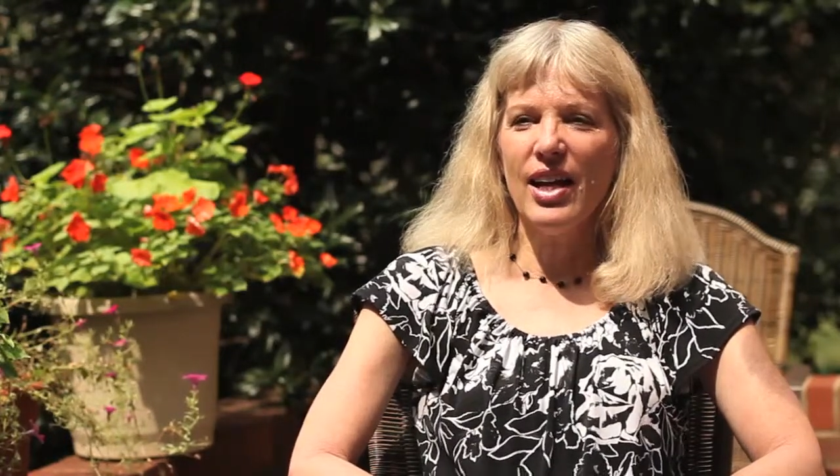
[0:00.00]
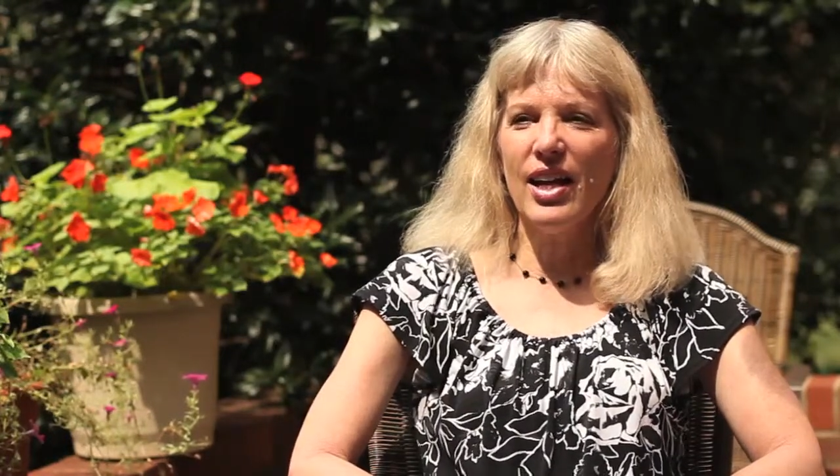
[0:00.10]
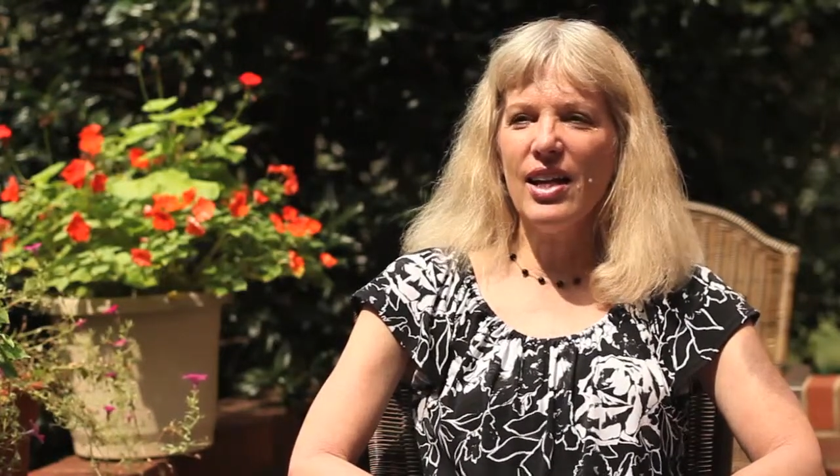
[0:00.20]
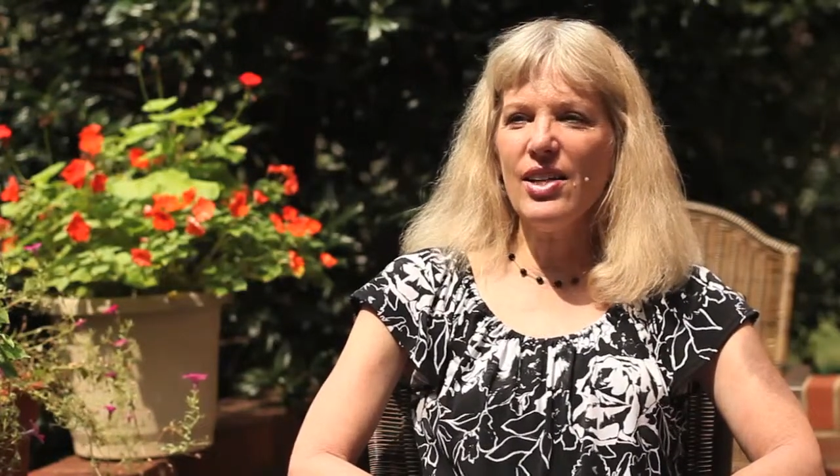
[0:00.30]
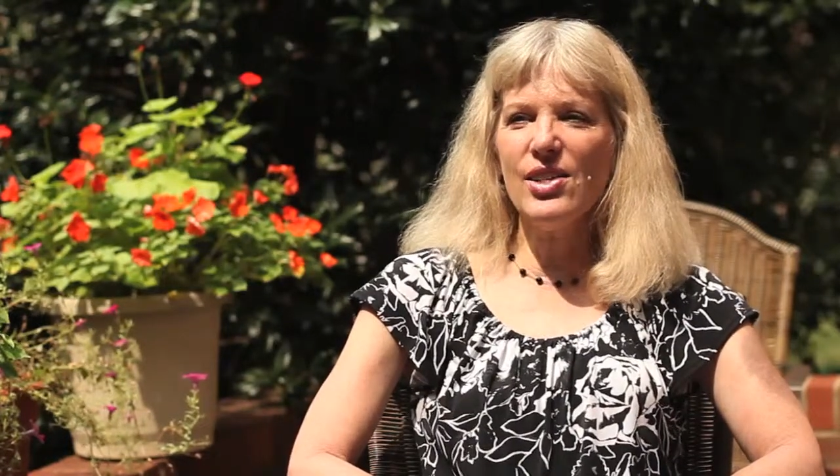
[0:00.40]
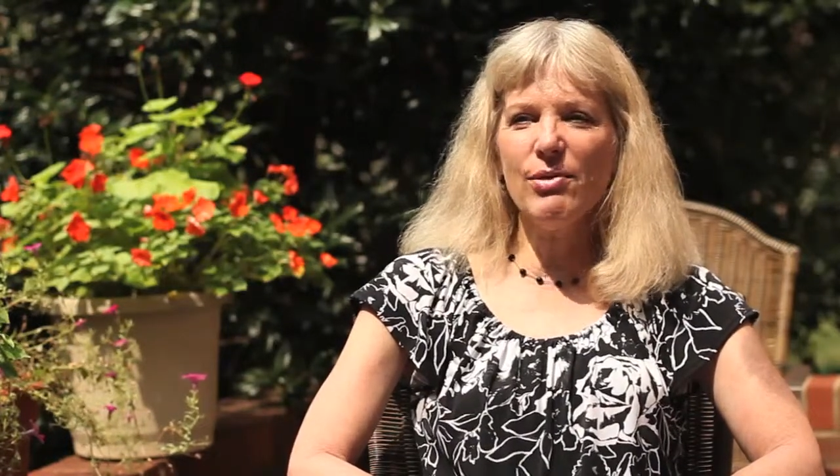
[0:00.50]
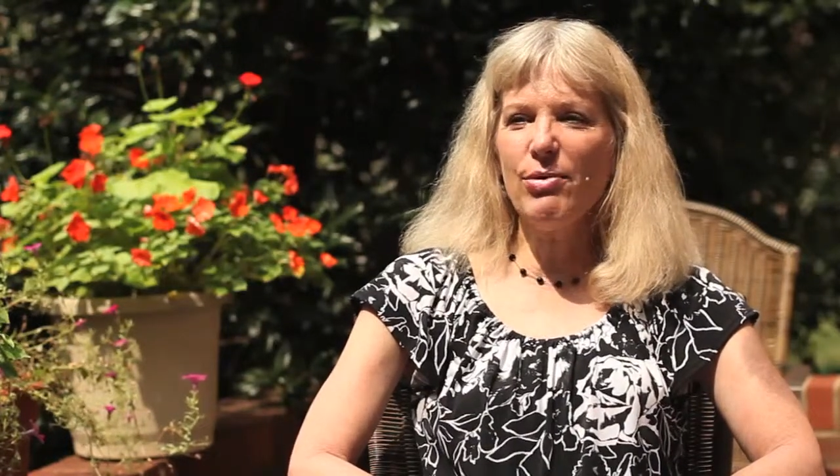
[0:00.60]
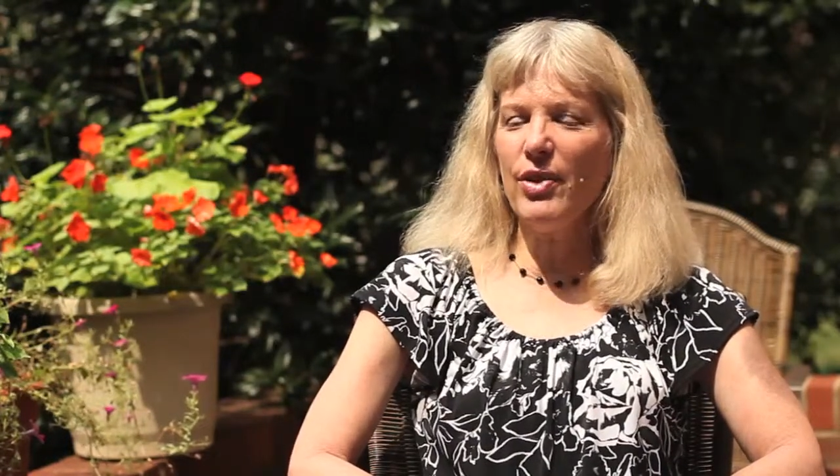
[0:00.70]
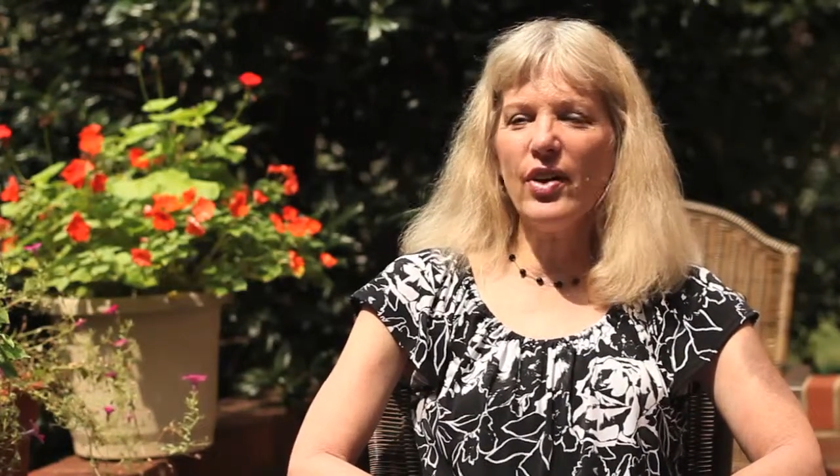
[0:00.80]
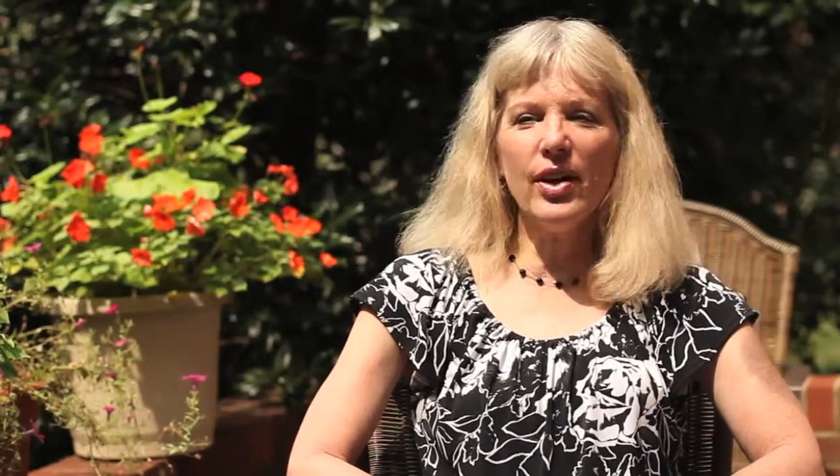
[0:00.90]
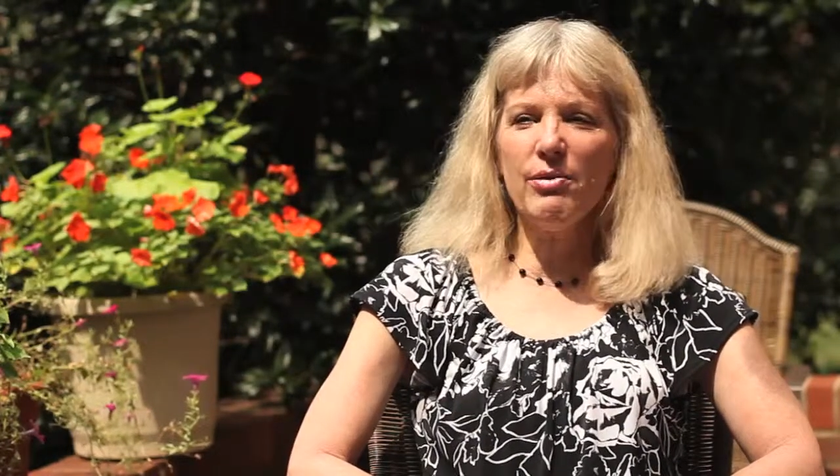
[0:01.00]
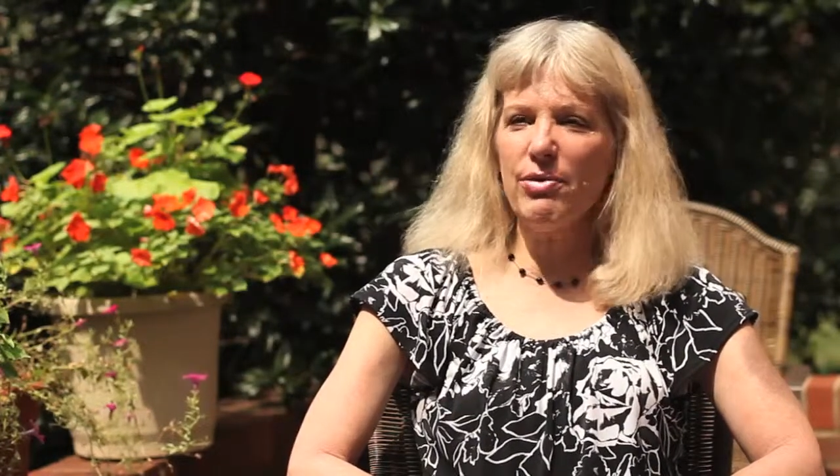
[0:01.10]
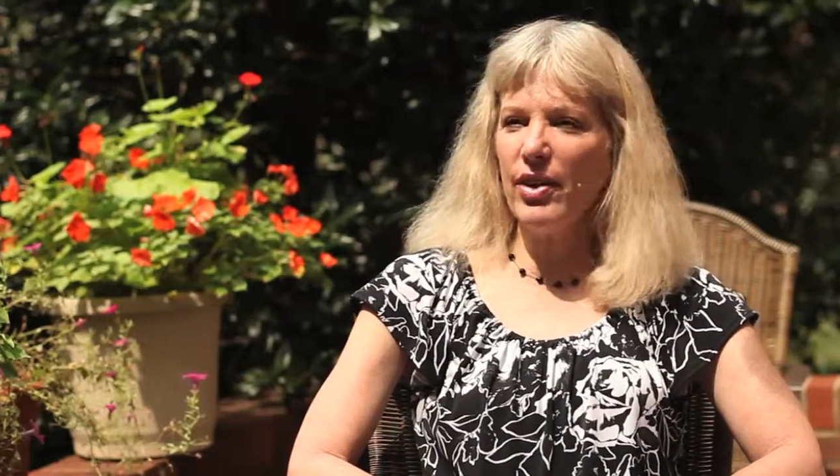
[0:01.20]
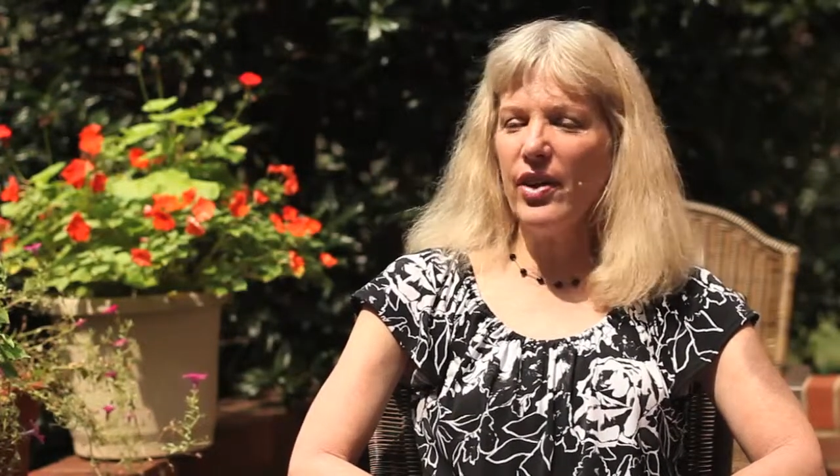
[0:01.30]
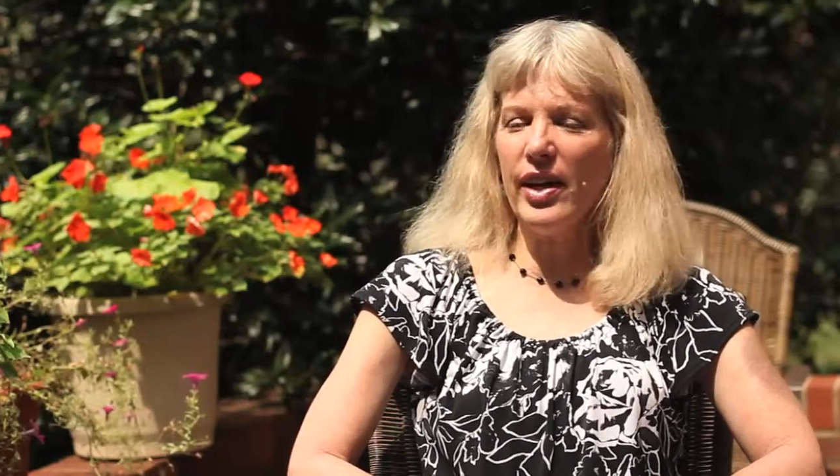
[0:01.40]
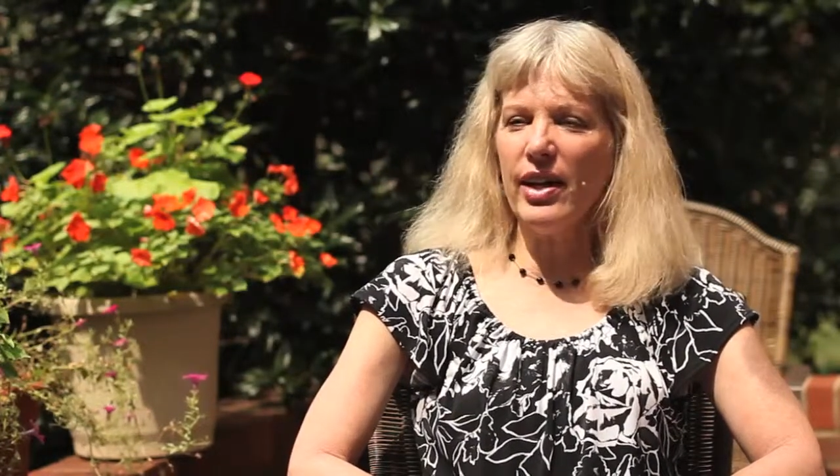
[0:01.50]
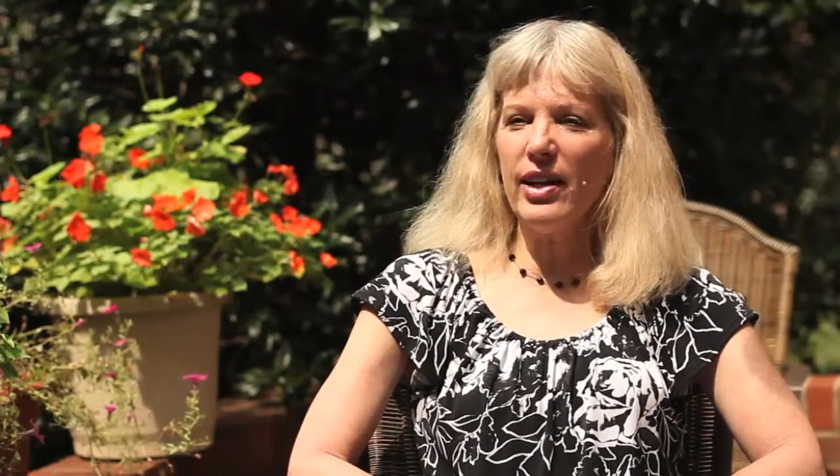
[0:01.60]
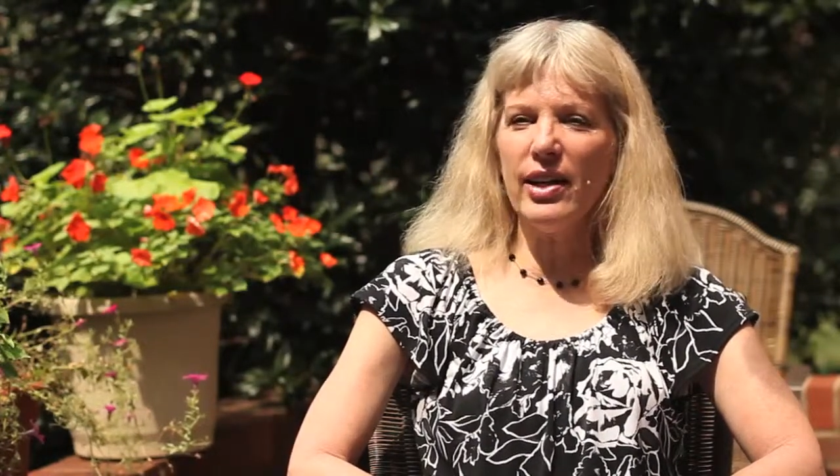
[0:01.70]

he is a very, very